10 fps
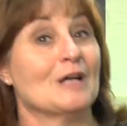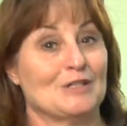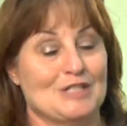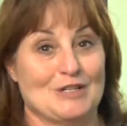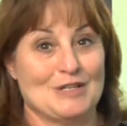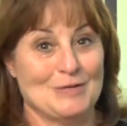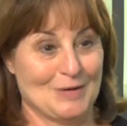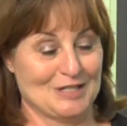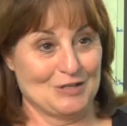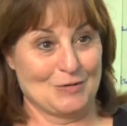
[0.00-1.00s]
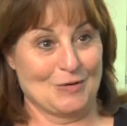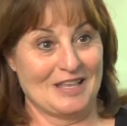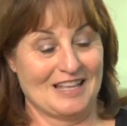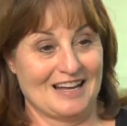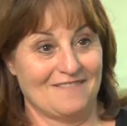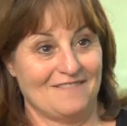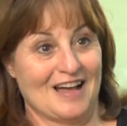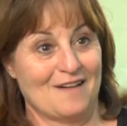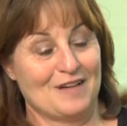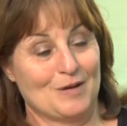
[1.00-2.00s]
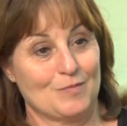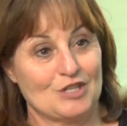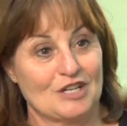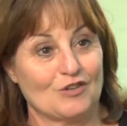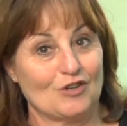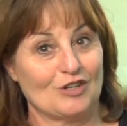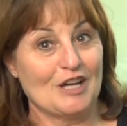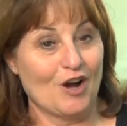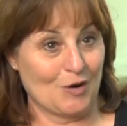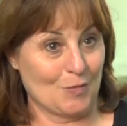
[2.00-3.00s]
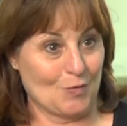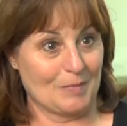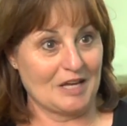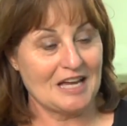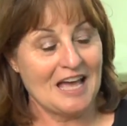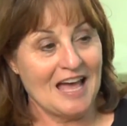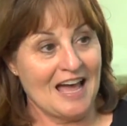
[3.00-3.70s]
I'll tell you one story that I, I found particularly heartwarming.